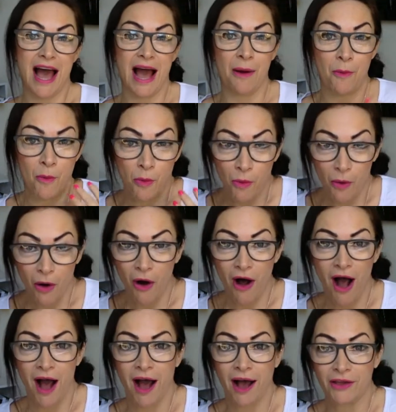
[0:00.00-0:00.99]
And what
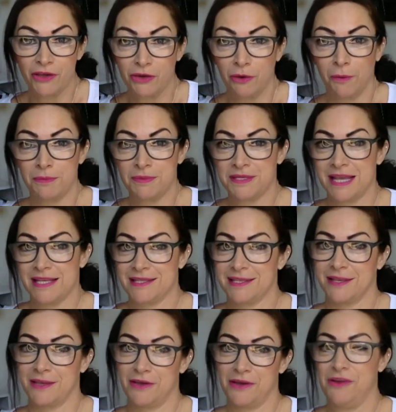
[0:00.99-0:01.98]
are you
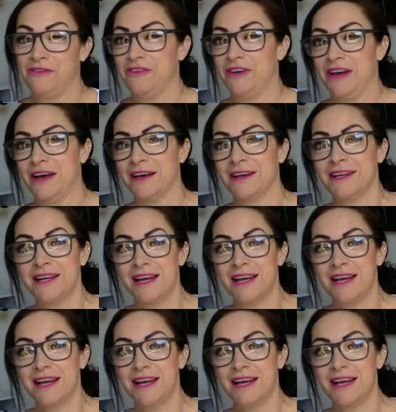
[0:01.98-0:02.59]
obsessing over?